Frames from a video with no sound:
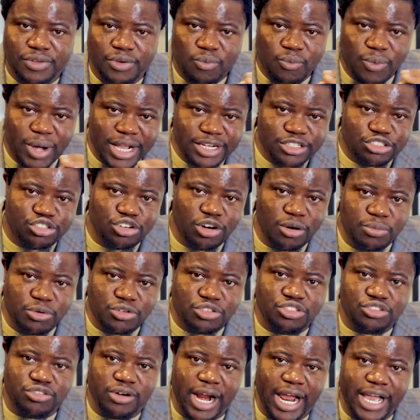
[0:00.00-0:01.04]
when trouble
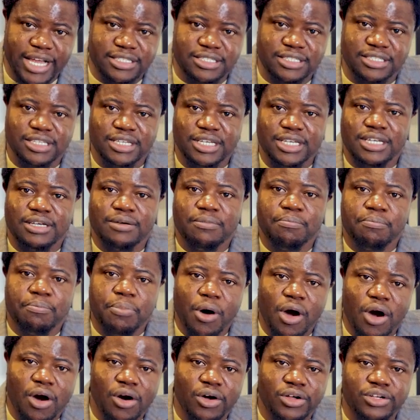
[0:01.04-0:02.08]
strikes,
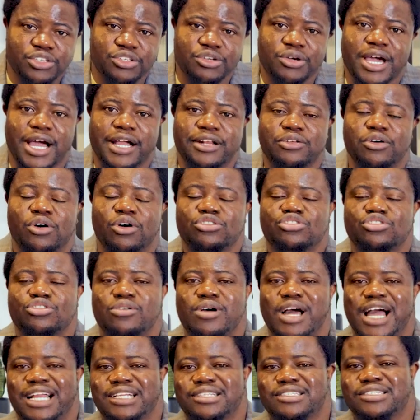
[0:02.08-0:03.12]
but you can
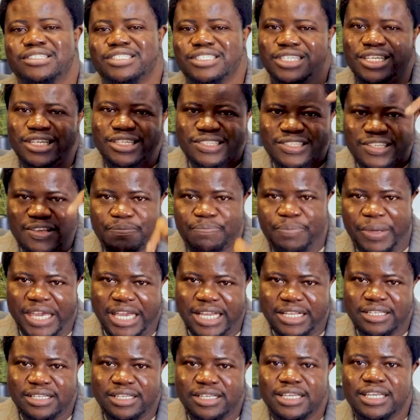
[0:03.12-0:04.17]
also
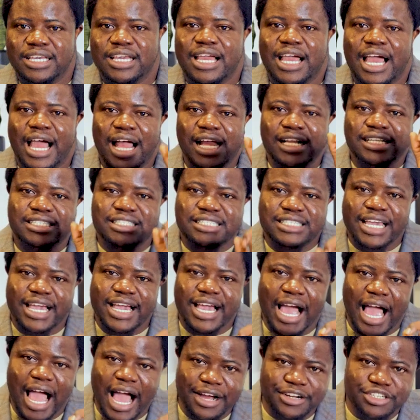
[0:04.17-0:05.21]
anticipate and
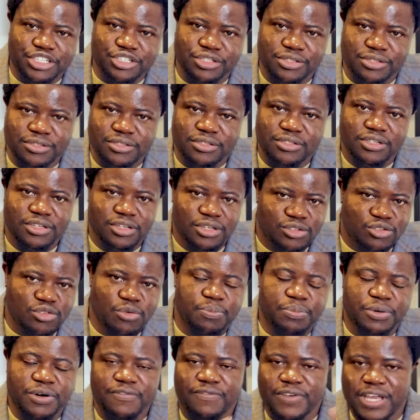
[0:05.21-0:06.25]
take action to
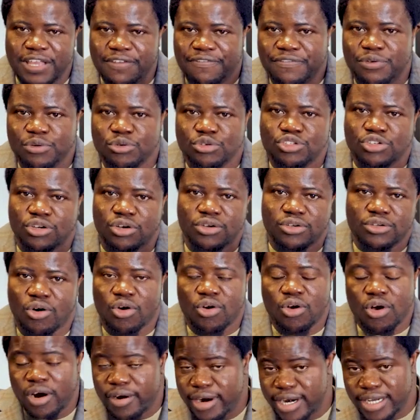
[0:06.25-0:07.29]
prevent future
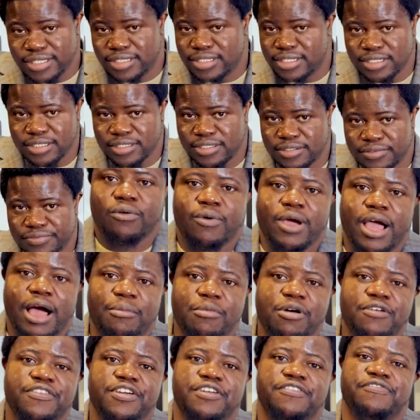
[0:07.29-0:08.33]
occurrences. We are
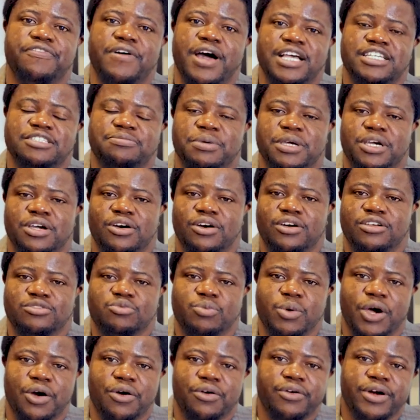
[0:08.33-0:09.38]
moving fast because
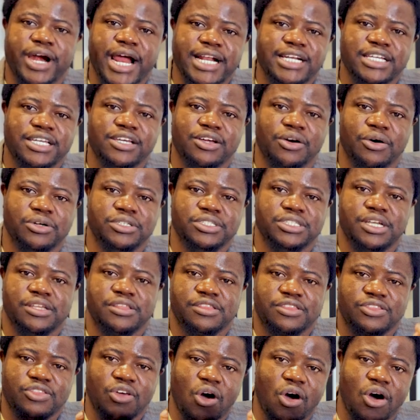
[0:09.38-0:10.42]
we're already on the
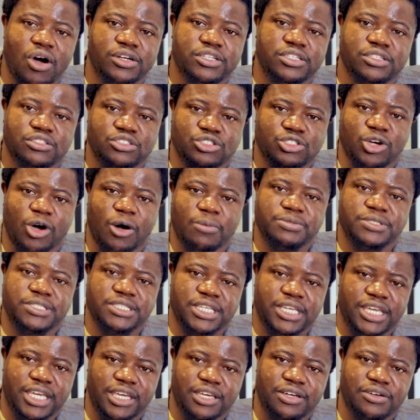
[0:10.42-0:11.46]
third top
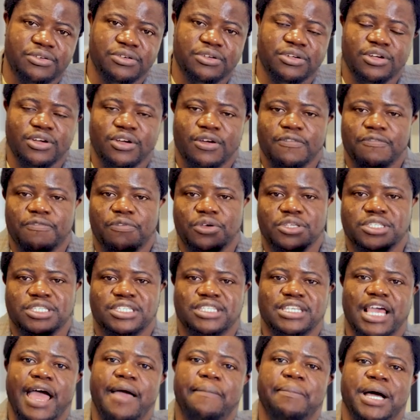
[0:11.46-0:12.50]
skill for
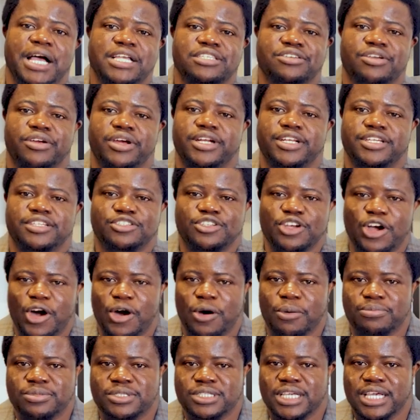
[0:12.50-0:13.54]
cyber security
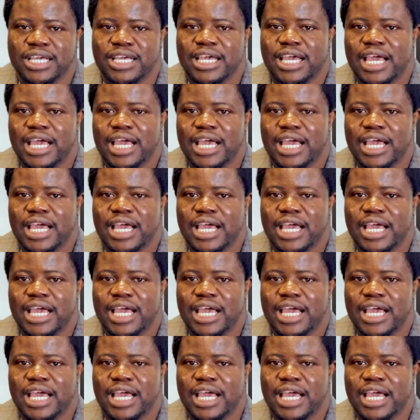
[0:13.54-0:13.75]
jobs.